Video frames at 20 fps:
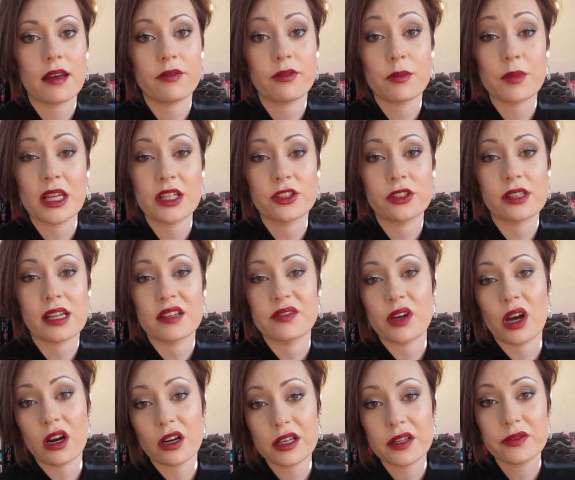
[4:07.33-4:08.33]
from nature that
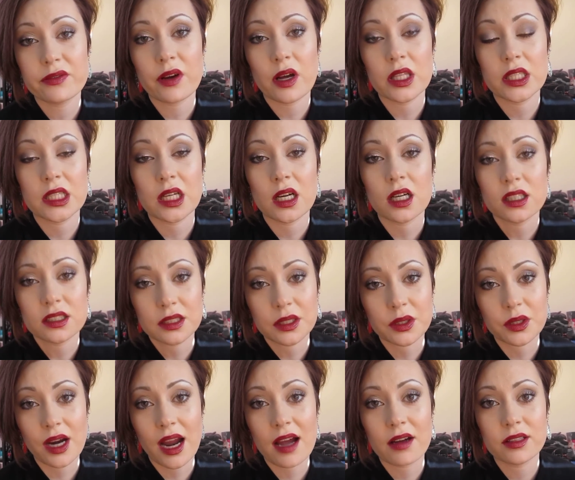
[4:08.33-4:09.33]
have already fallen on the
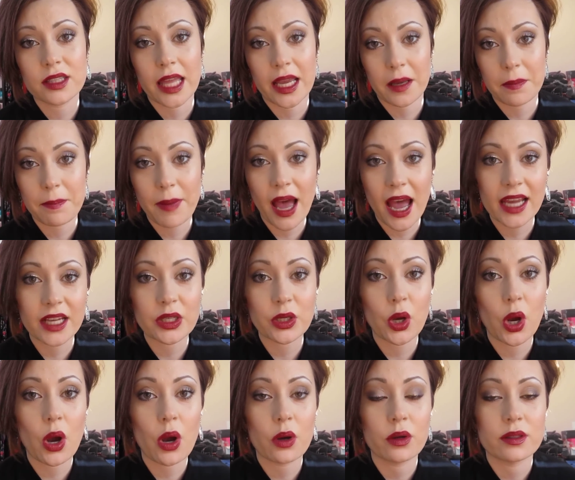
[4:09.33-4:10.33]
ground, like pine
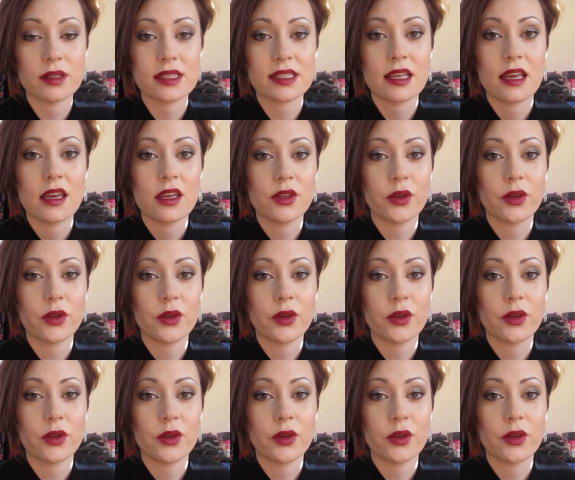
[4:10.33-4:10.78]
cones.